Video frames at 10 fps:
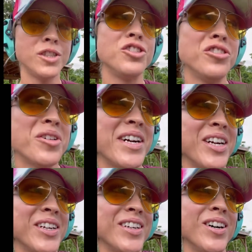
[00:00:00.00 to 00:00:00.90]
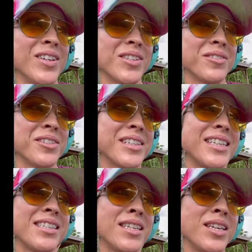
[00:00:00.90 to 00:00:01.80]
Did you know Aaron also took
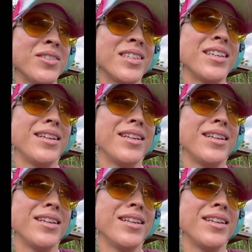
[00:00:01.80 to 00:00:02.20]
E C Q C and